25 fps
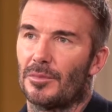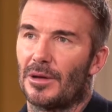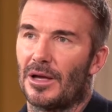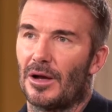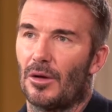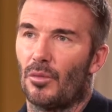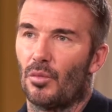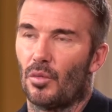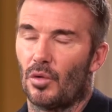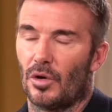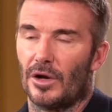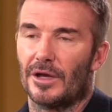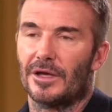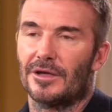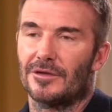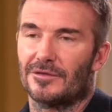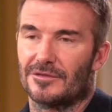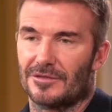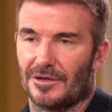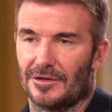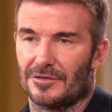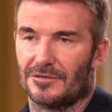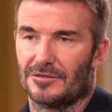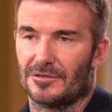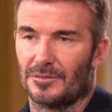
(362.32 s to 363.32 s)
about what he
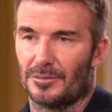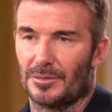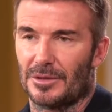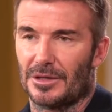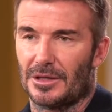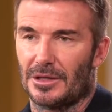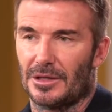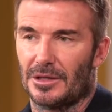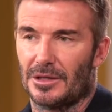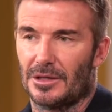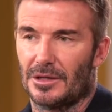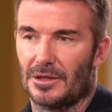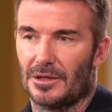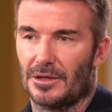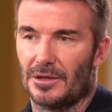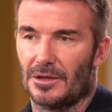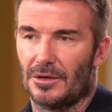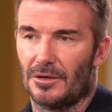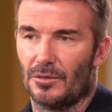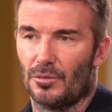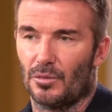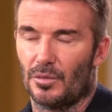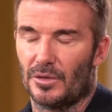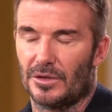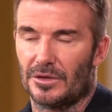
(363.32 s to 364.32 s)
said to me,
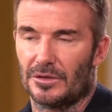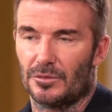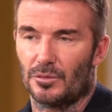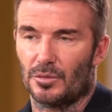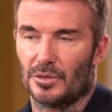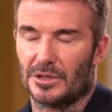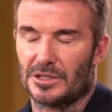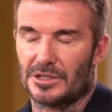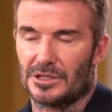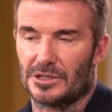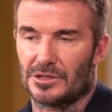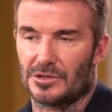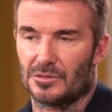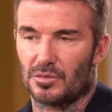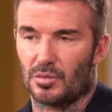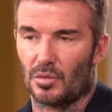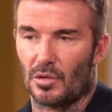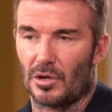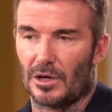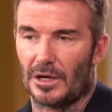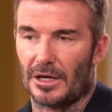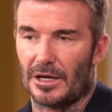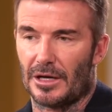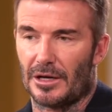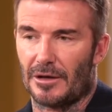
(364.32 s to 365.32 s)
which is
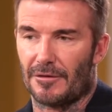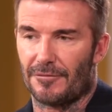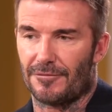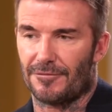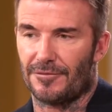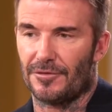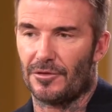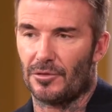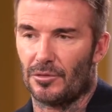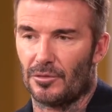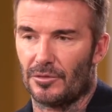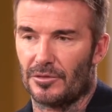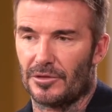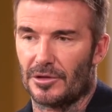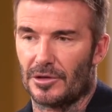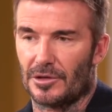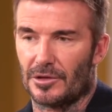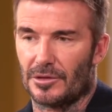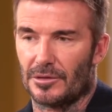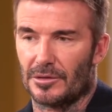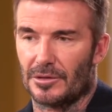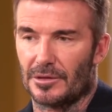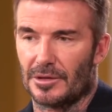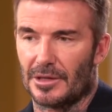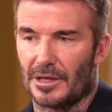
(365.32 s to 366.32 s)
why I feel
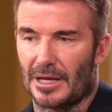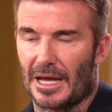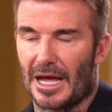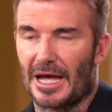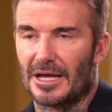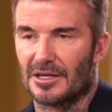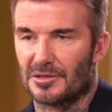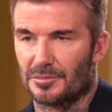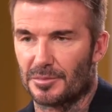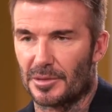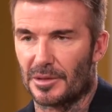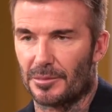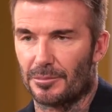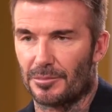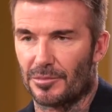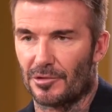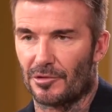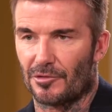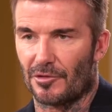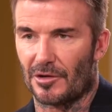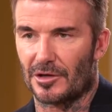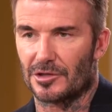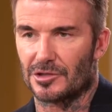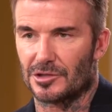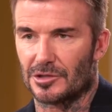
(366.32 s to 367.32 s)
that there has been
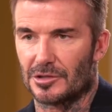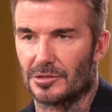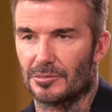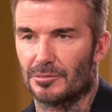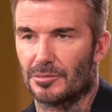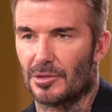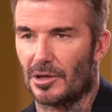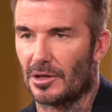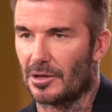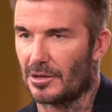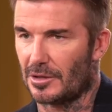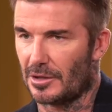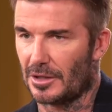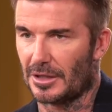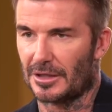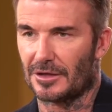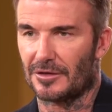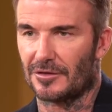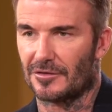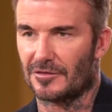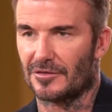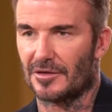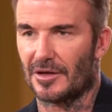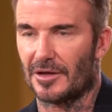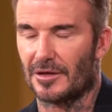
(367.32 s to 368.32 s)
progression, but like
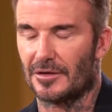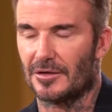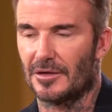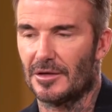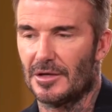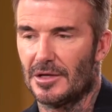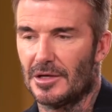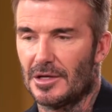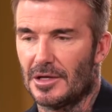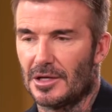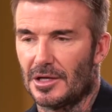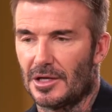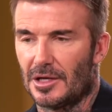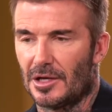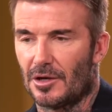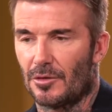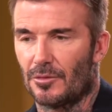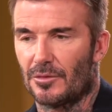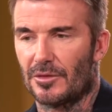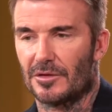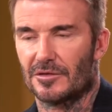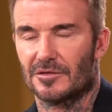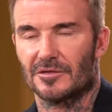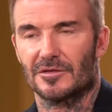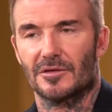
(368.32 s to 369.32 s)
I said, you know,
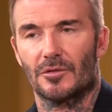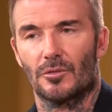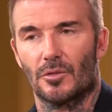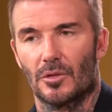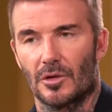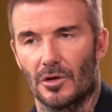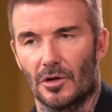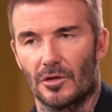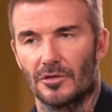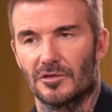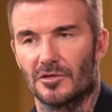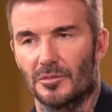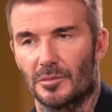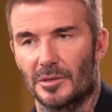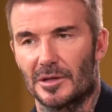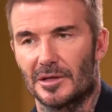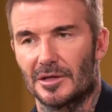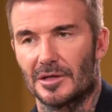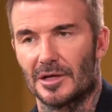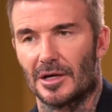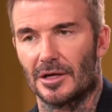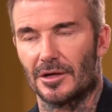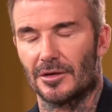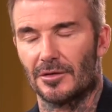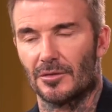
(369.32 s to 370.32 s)
there's still a lot to be
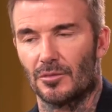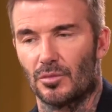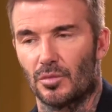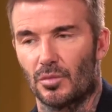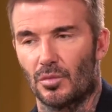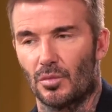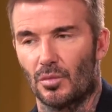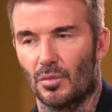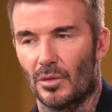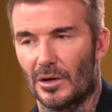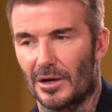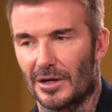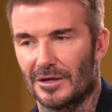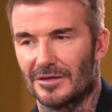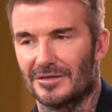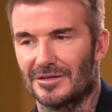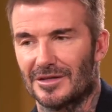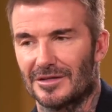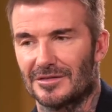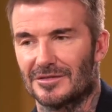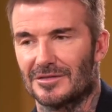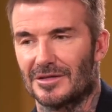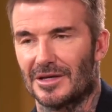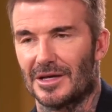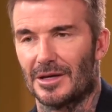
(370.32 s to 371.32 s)
done. When I
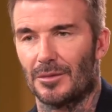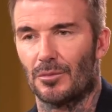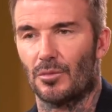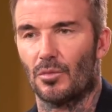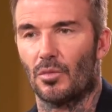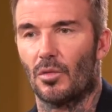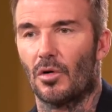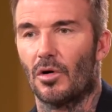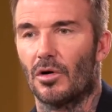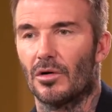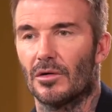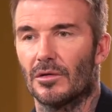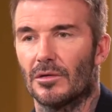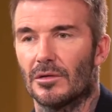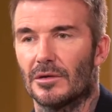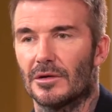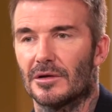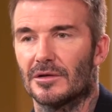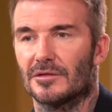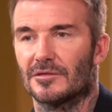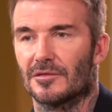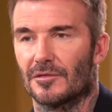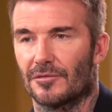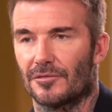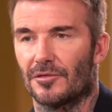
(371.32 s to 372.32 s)
said to him, what
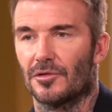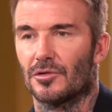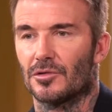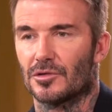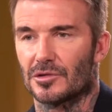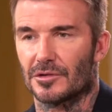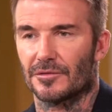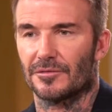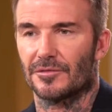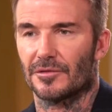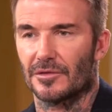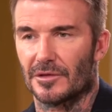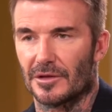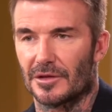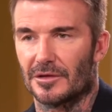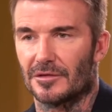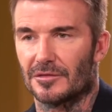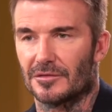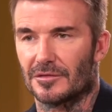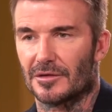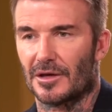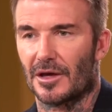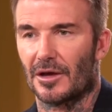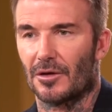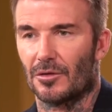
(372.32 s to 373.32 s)
is the future for
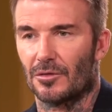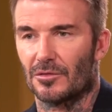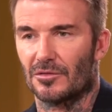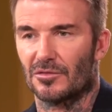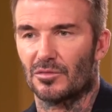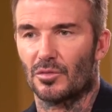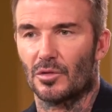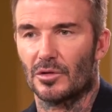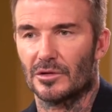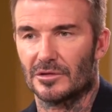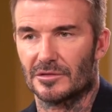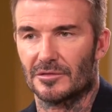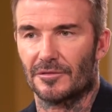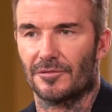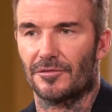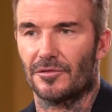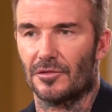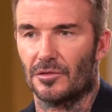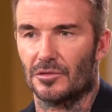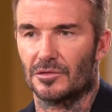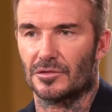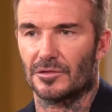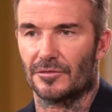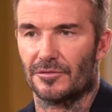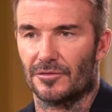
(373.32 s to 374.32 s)
these girls? What is the
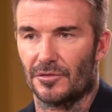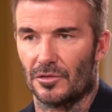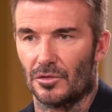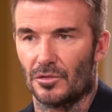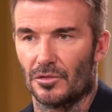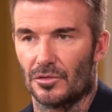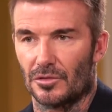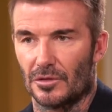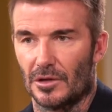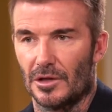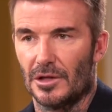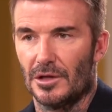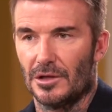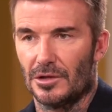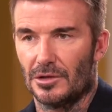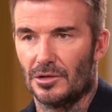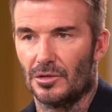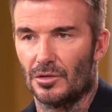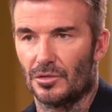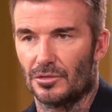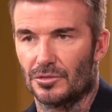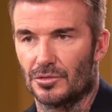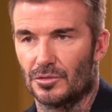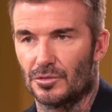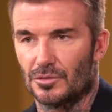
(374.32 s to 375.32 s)
future for
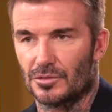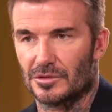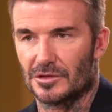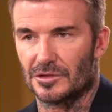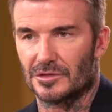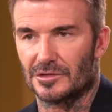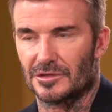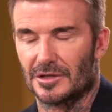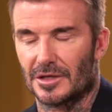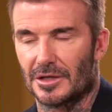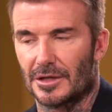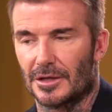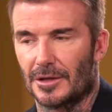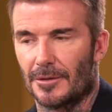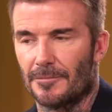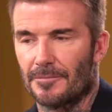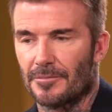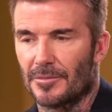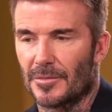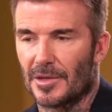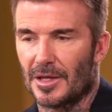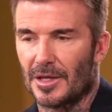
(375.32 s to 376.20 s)
your daughters here?